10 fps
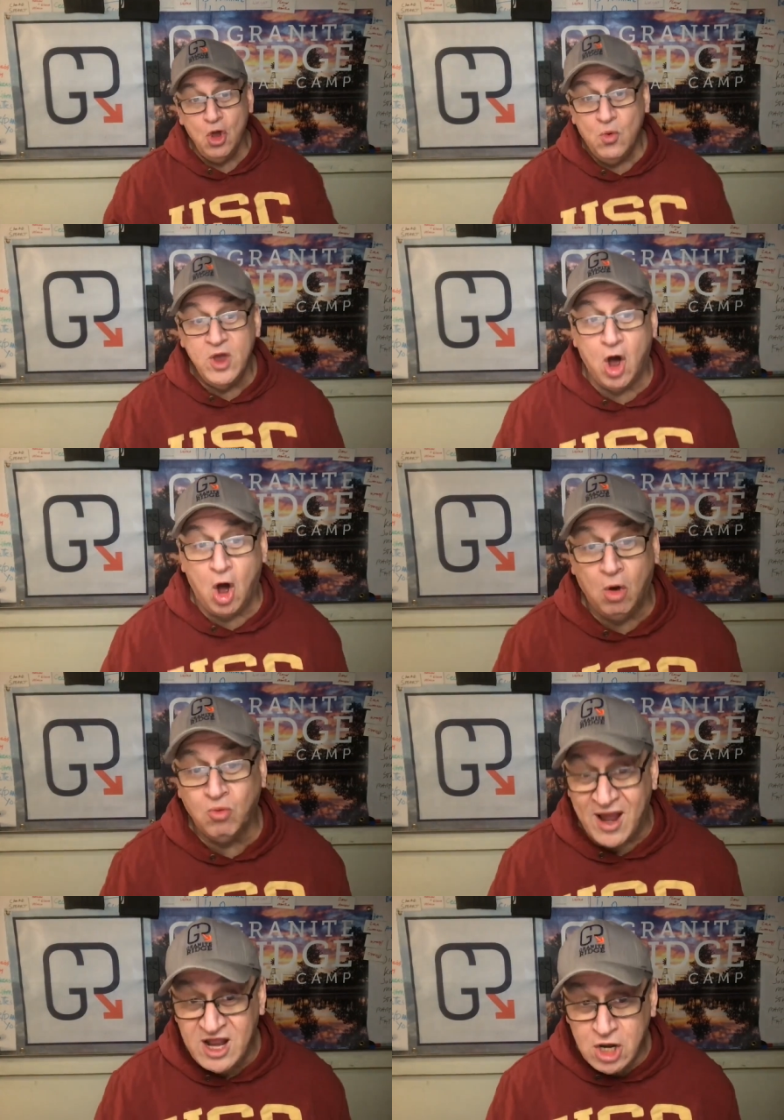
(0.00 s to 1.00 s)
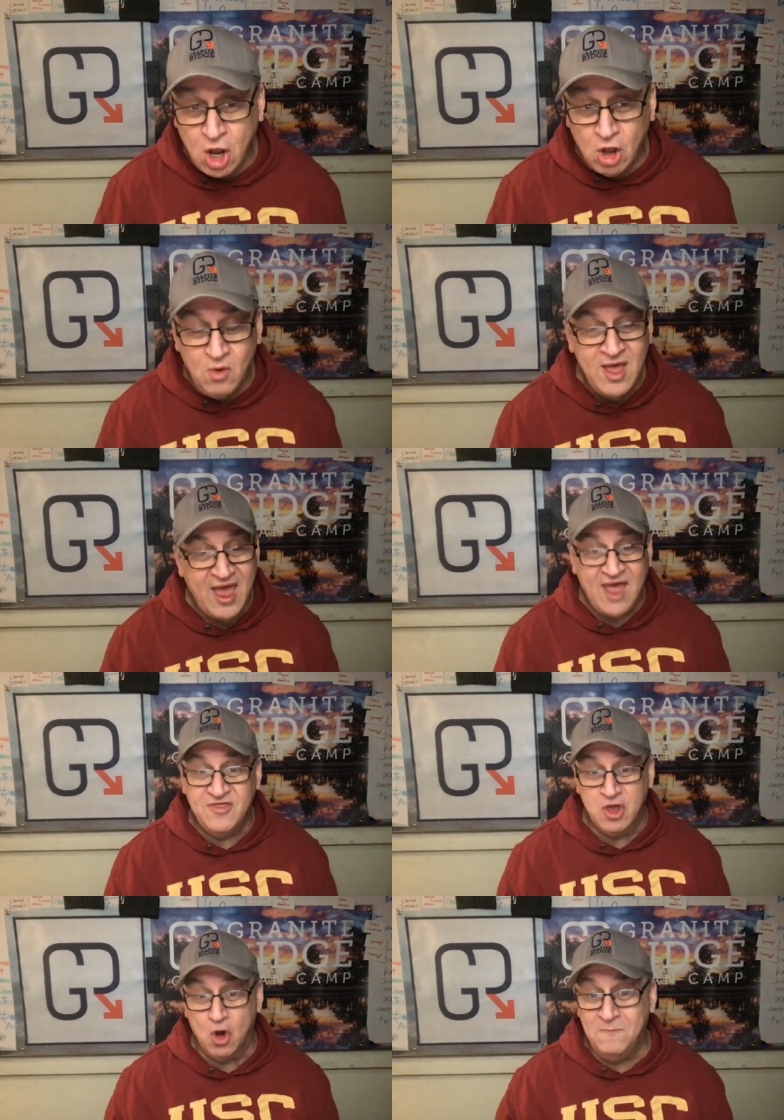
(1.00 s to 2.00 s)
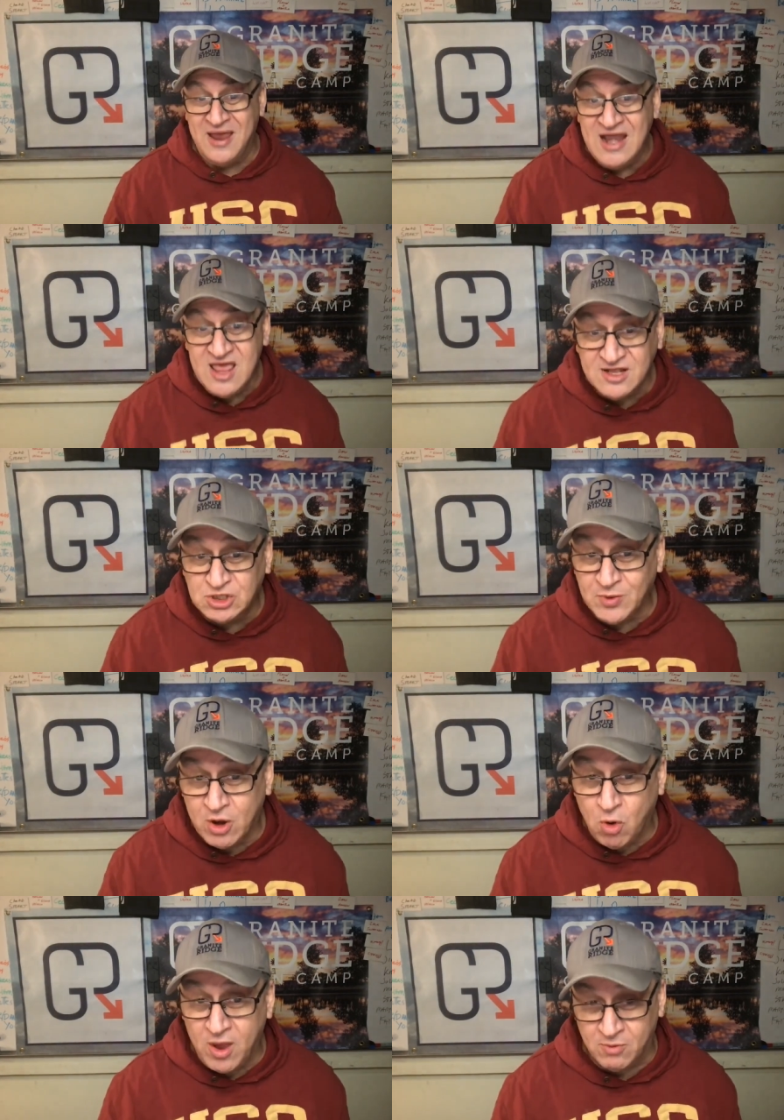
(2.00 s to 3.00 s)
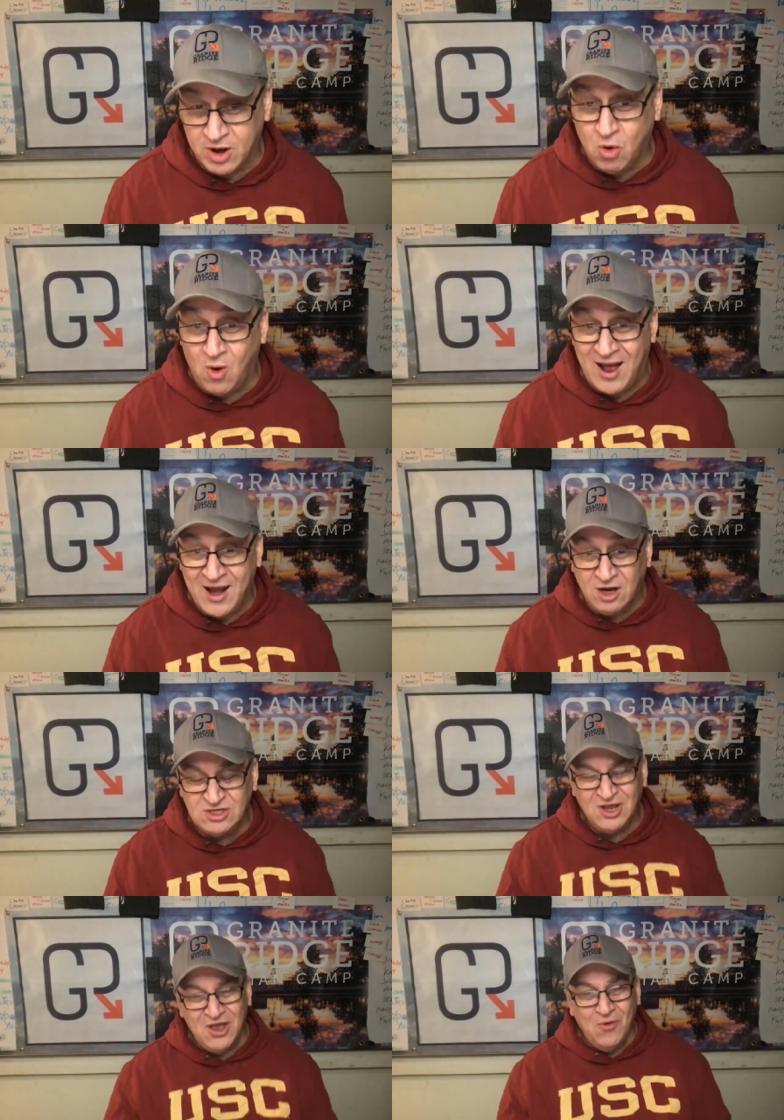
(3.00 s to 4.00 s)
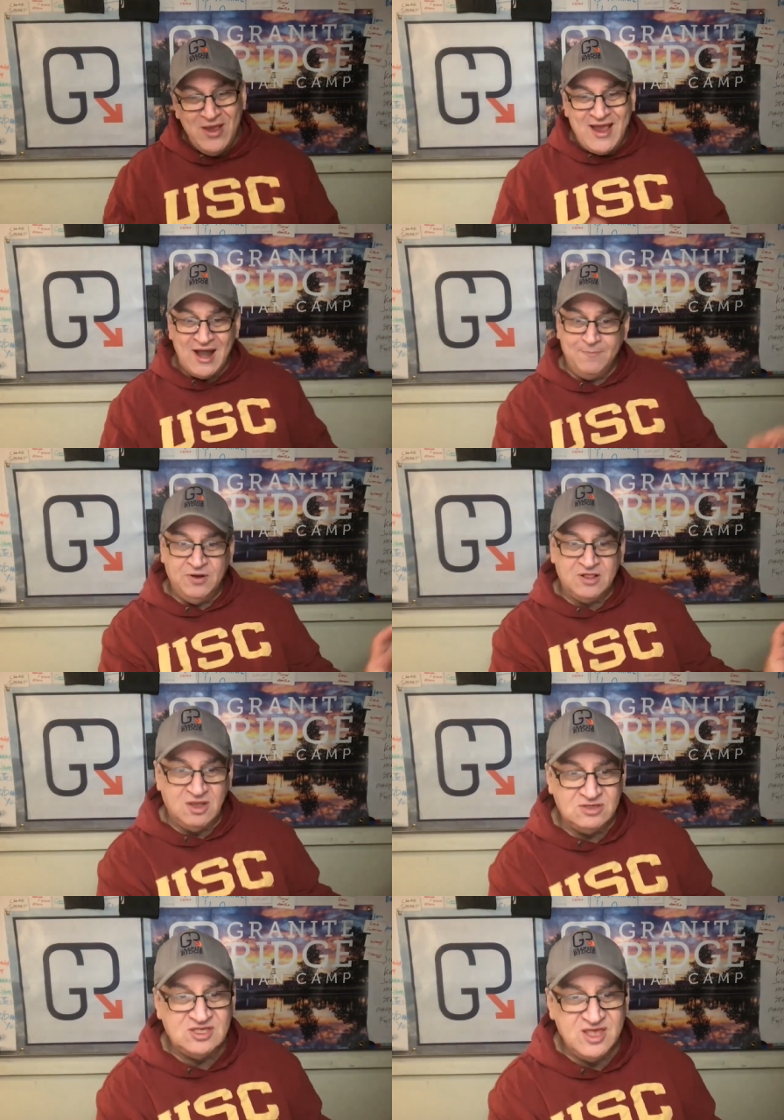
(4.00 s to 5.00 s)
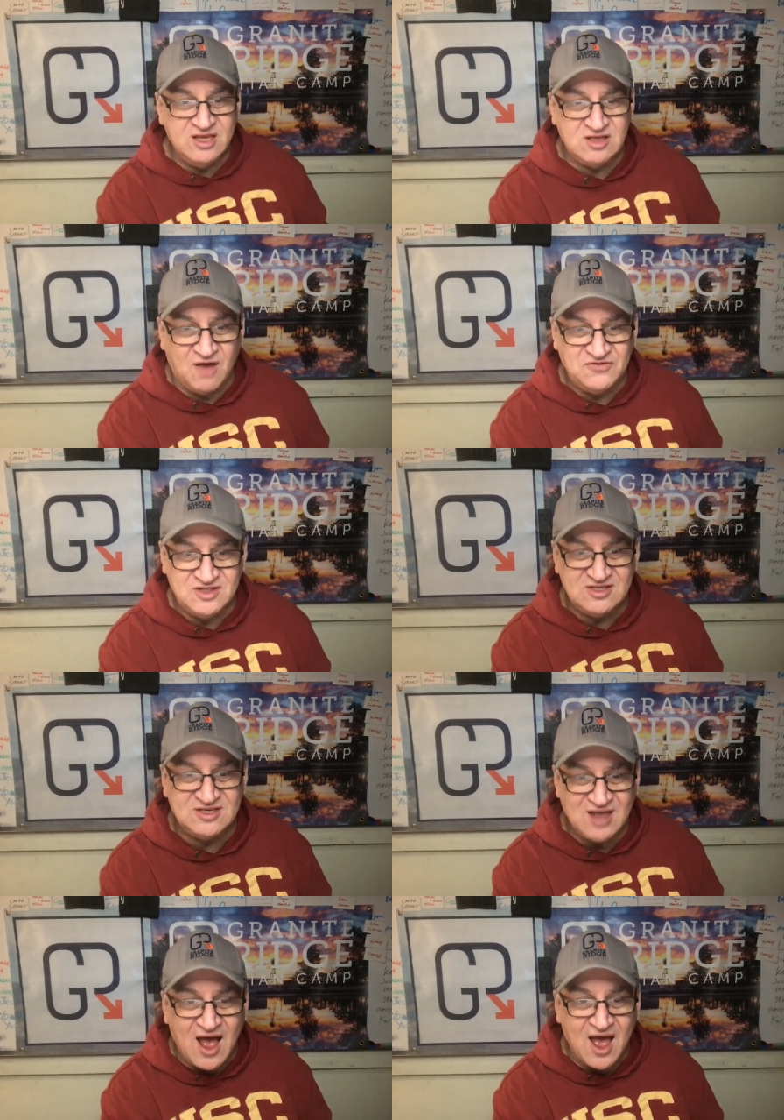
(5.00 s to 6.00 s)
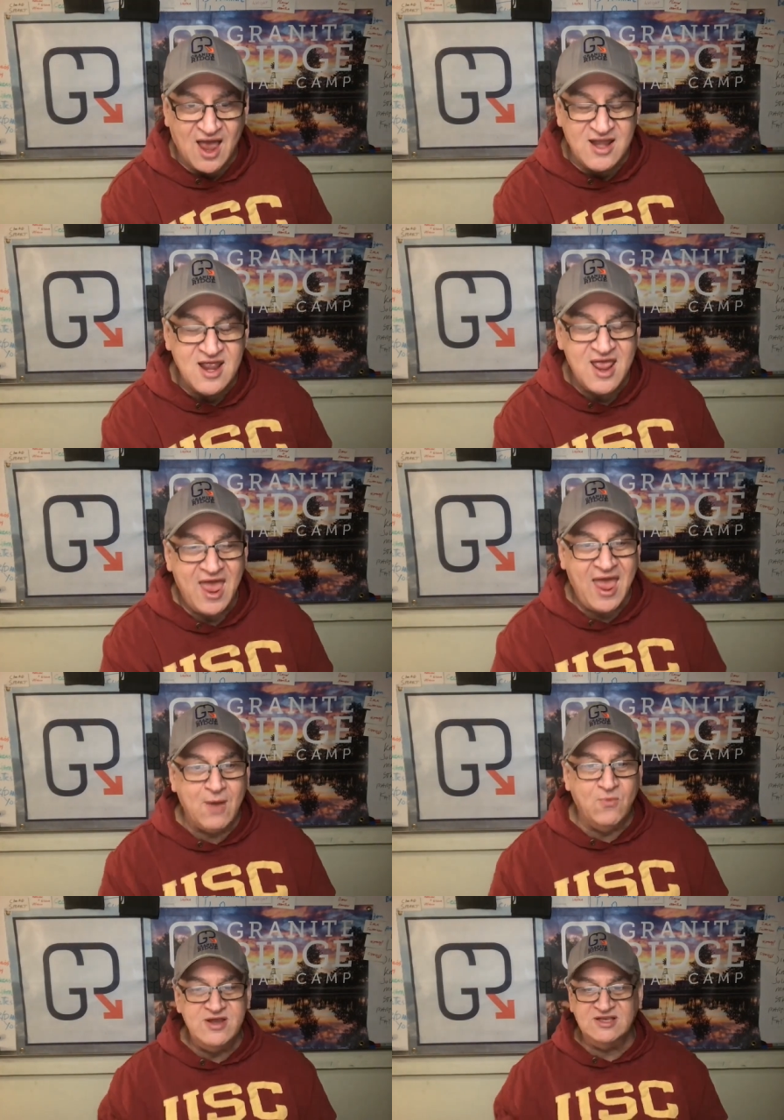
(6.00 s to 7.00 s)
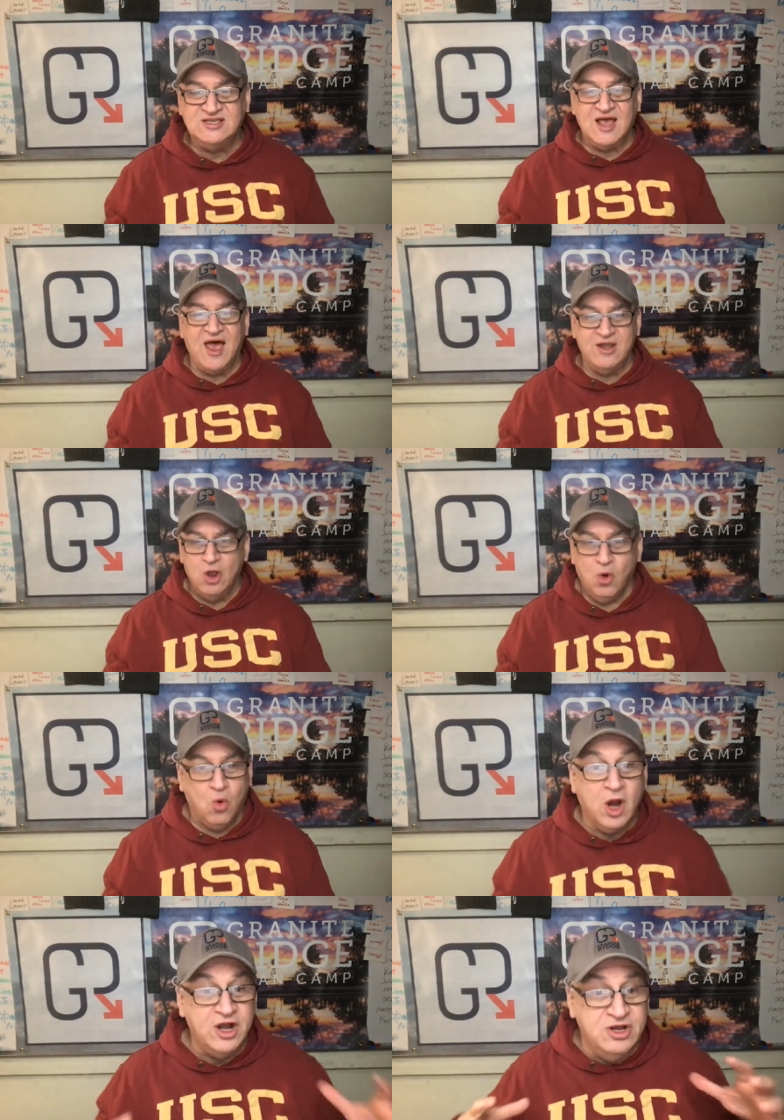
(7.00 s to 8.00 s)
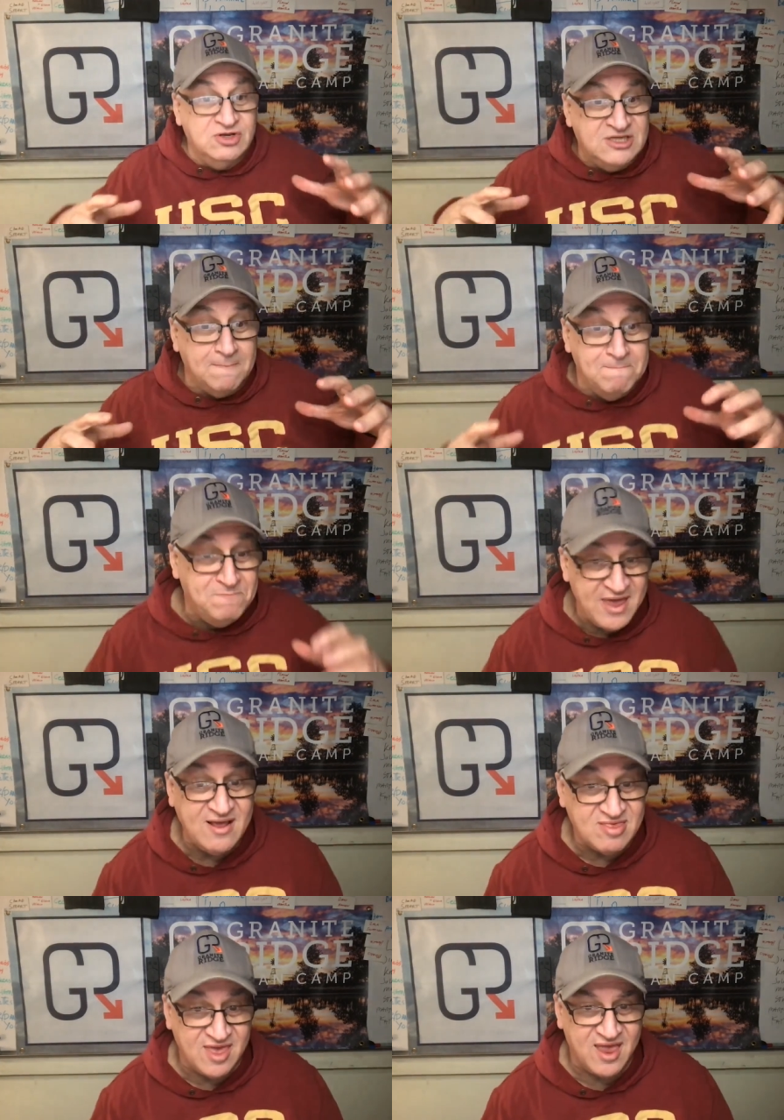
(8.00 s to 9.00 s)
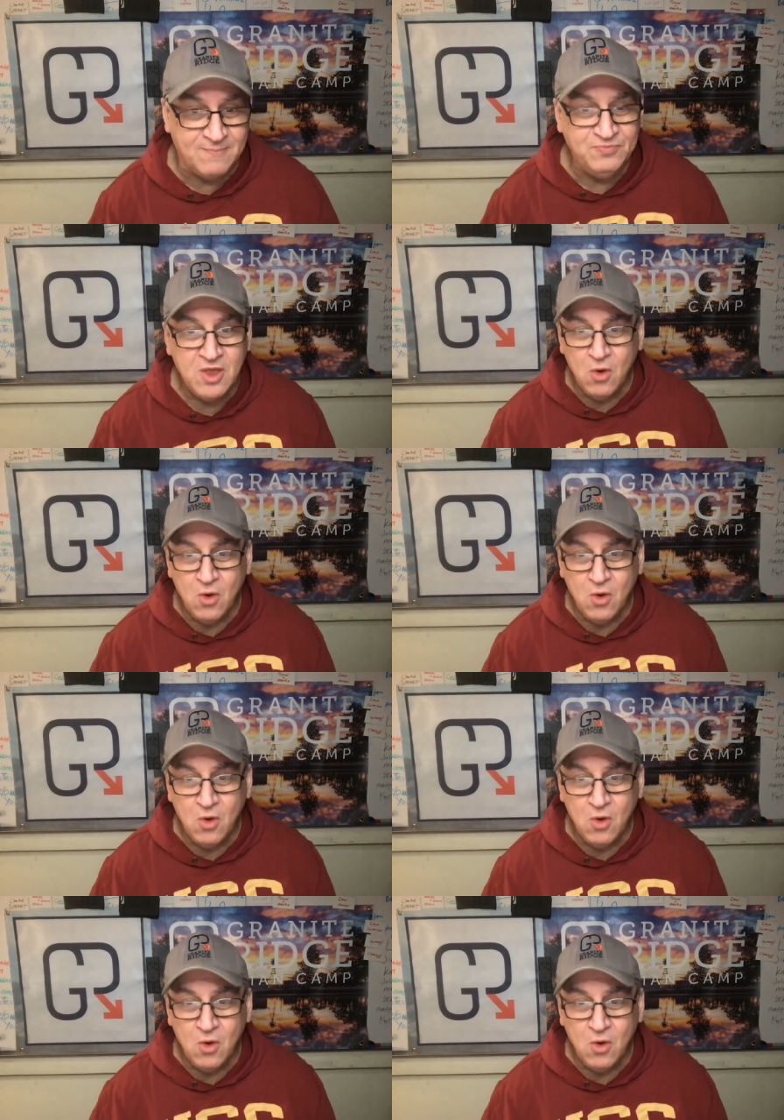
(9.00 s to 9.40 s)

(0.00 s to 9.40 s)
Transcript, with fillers: we already know and the obedience it requires, we kind of put those things off to the side and we decide we're going to do some big thing.